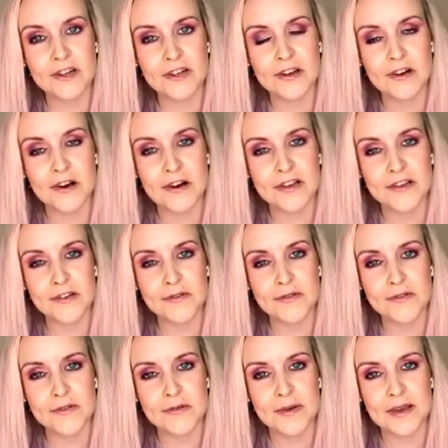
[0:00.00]
Are
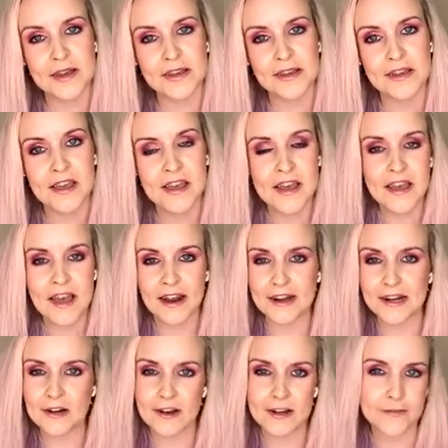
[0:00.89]
you doing
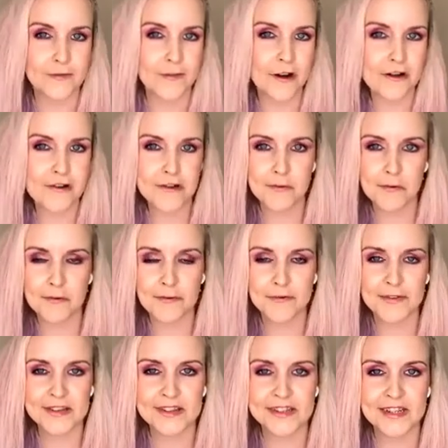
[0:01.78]
any like virtual
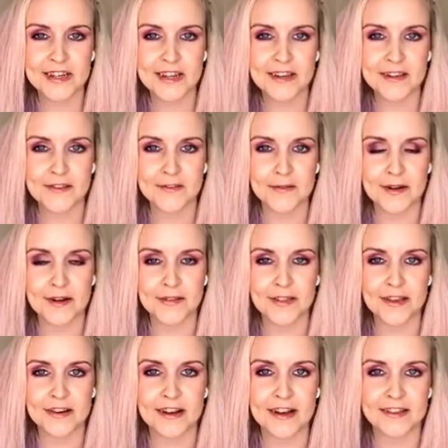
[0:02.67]
fittings or
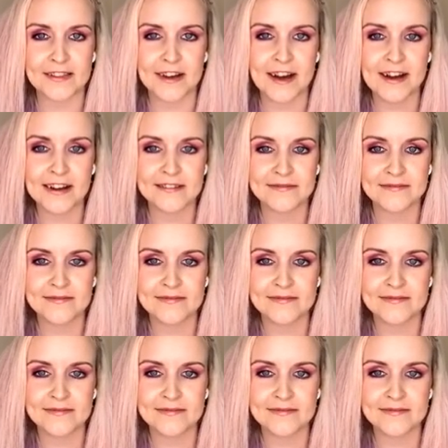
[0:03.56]
anything like that?